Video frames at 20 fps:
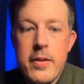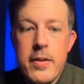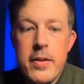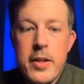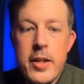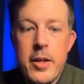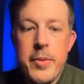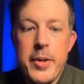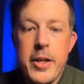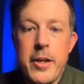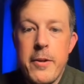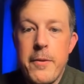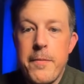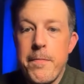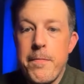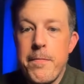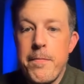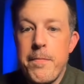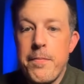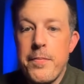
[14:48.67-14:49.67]
There we go.
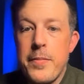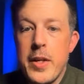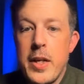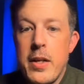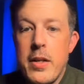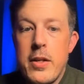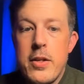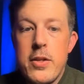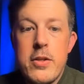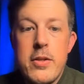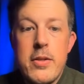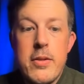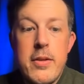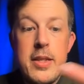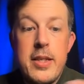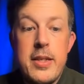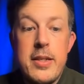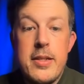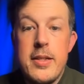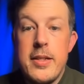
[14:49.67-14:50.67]
So
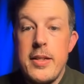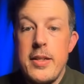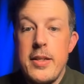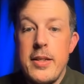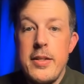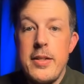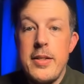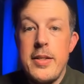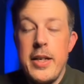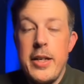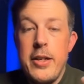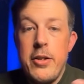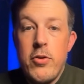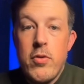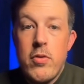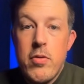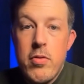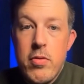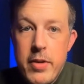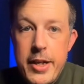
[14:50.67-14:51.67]
this is
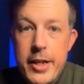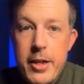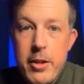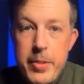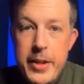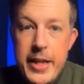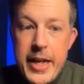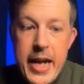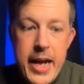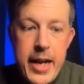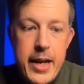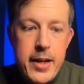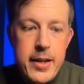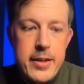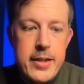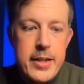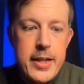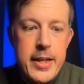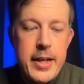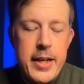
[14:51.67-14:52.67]
incredibly
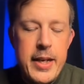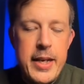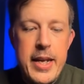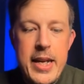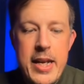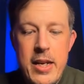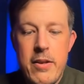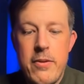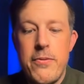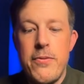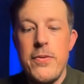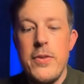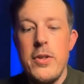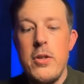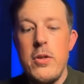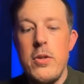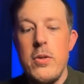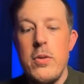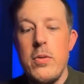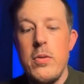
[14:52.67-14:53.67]
handy if
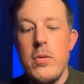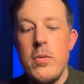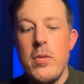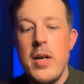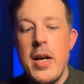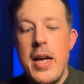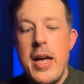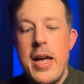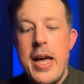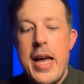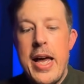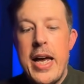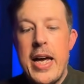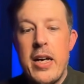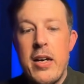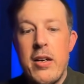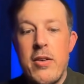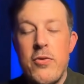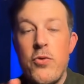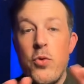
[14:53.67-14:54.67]
you
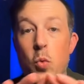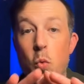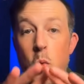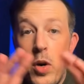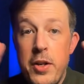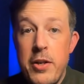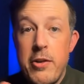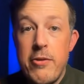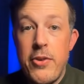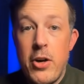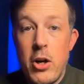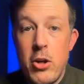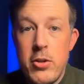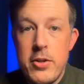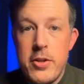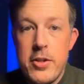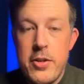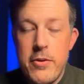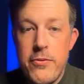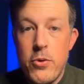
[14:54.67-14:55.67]
have one
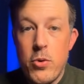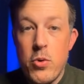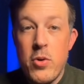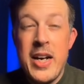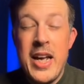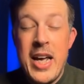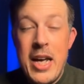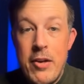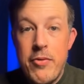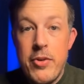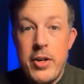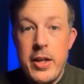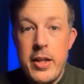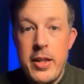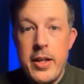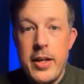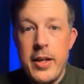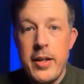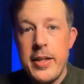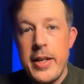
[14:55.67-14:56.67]
vault for
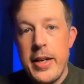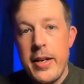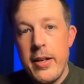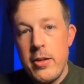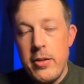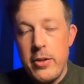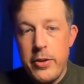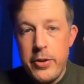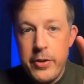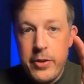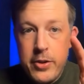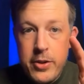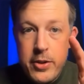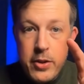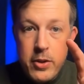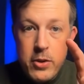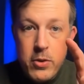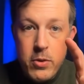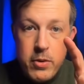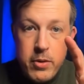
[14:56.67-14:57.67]
everything that includes
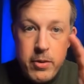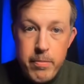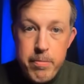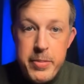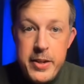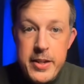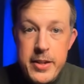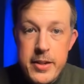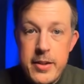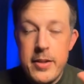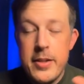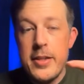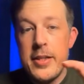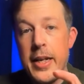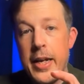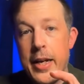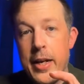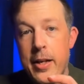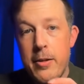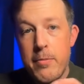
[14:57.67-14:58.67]
your business
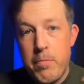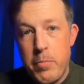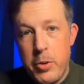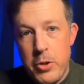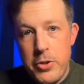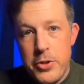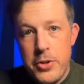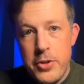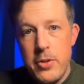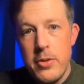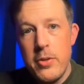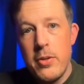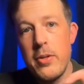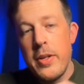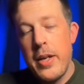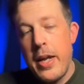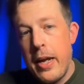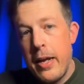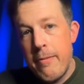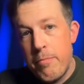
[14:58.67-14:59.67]
and personal
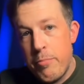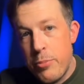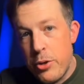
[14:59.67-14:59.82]
and